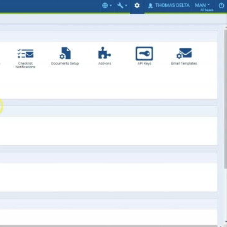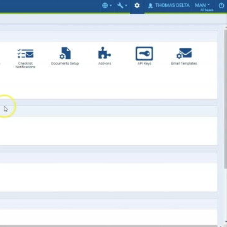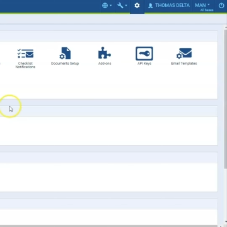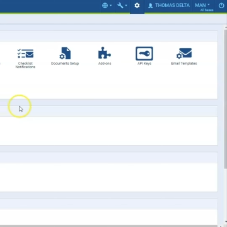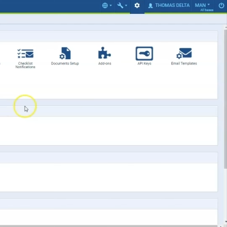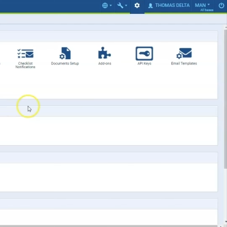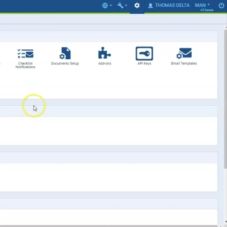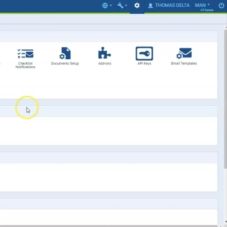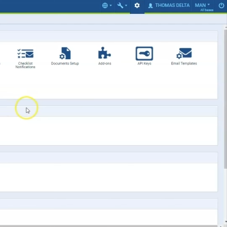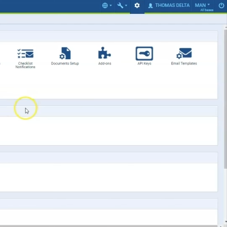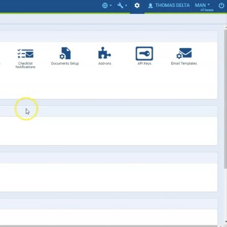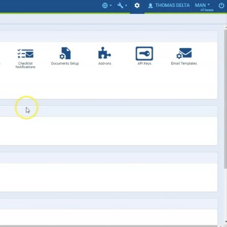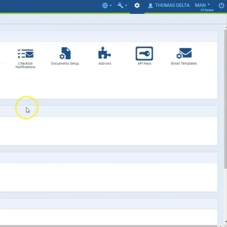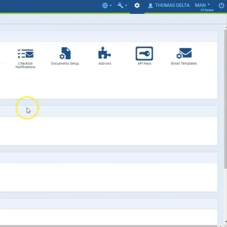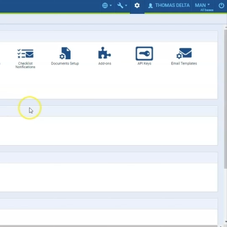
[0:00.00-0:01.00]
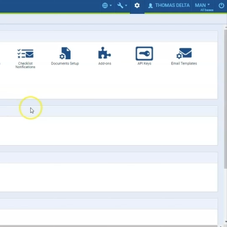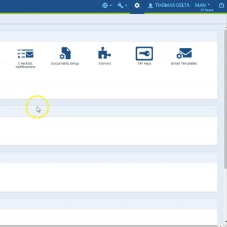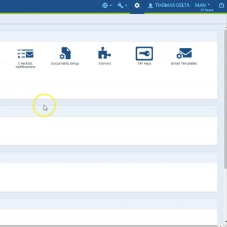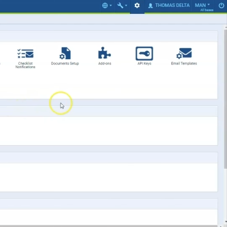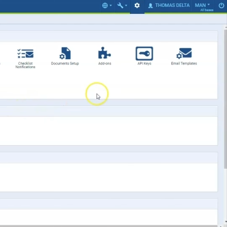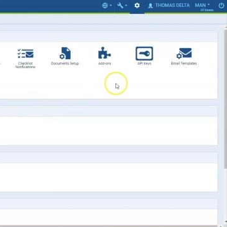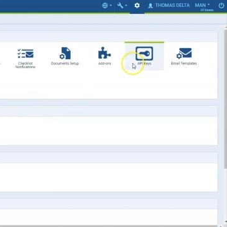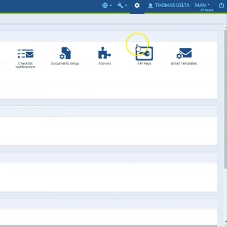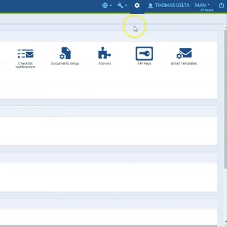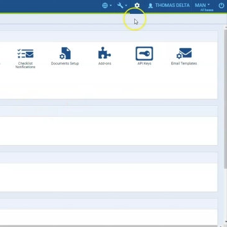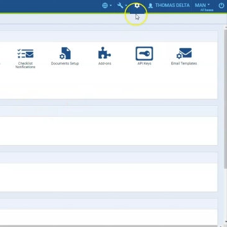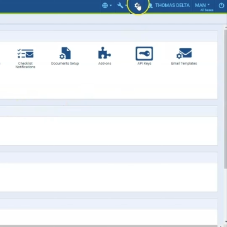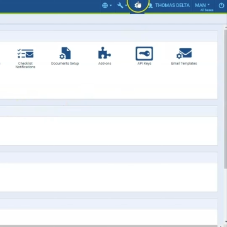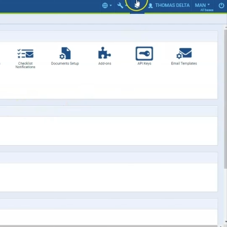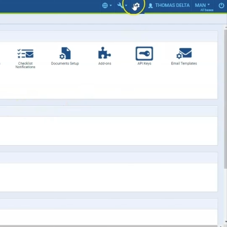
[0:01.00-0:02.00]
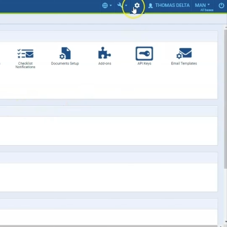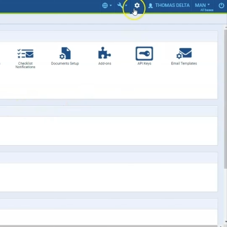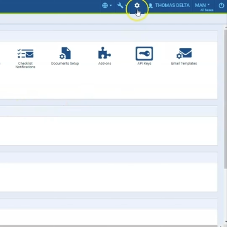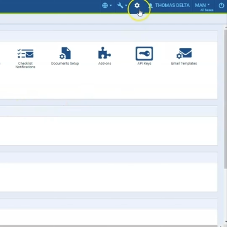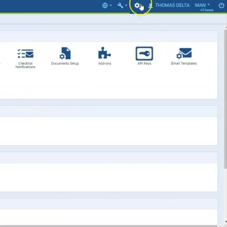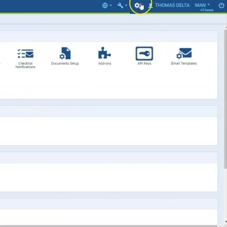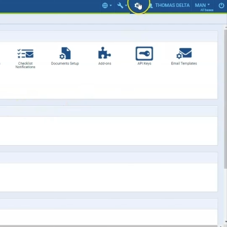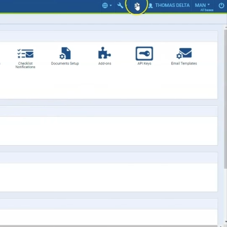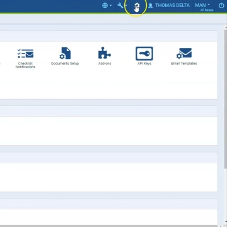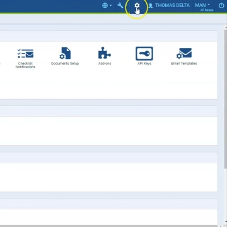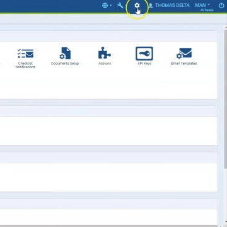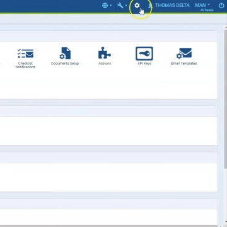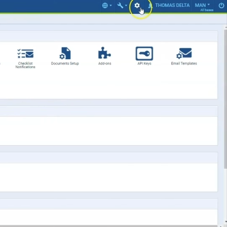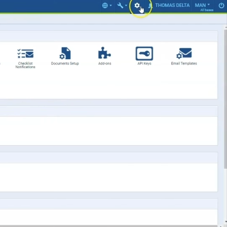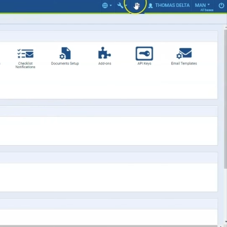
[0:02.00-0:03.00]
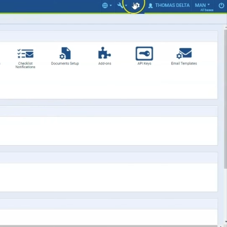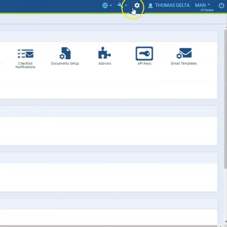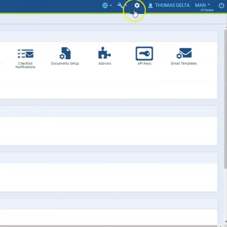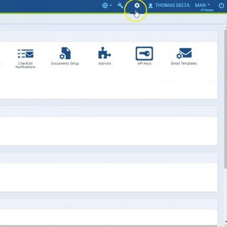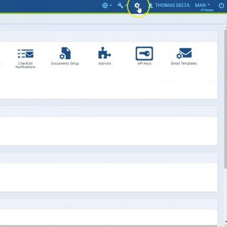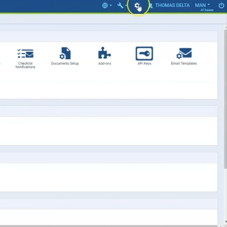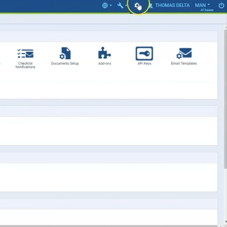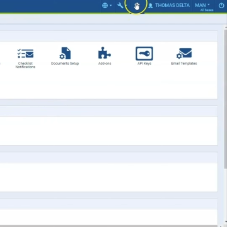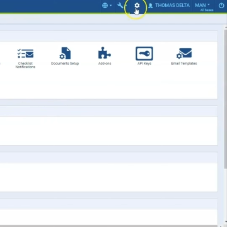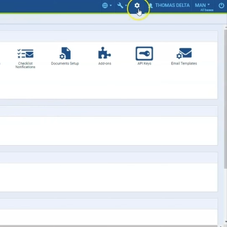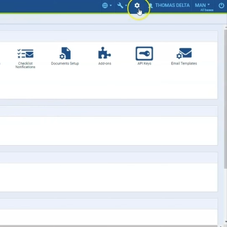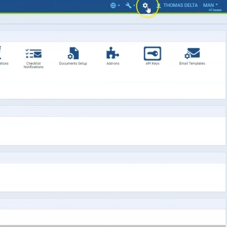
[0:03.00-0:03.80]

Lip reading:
Nobody's mouth can be seen.